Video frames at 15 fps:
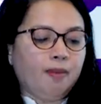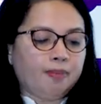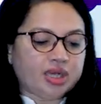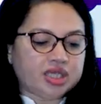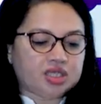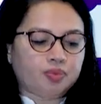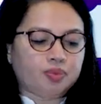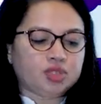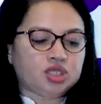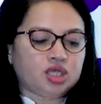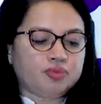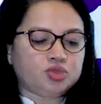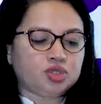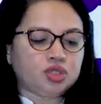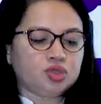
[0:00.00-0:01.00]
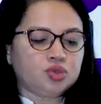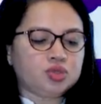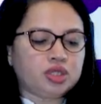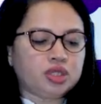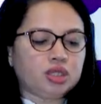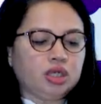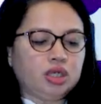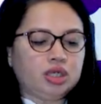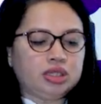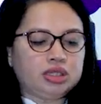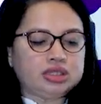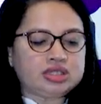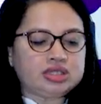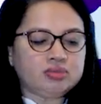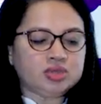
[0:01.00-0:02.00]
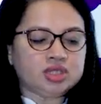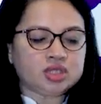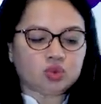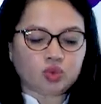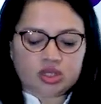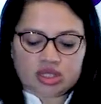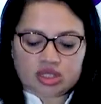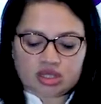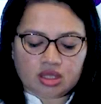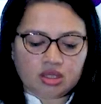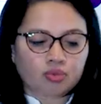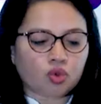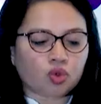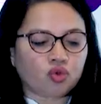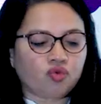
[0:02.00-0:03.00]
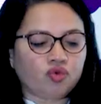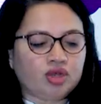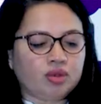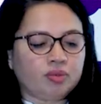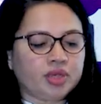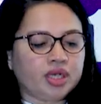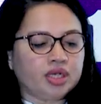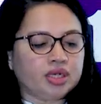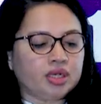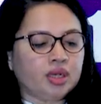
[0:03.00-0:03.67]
pressure perception using Siemens-Winston monofilament,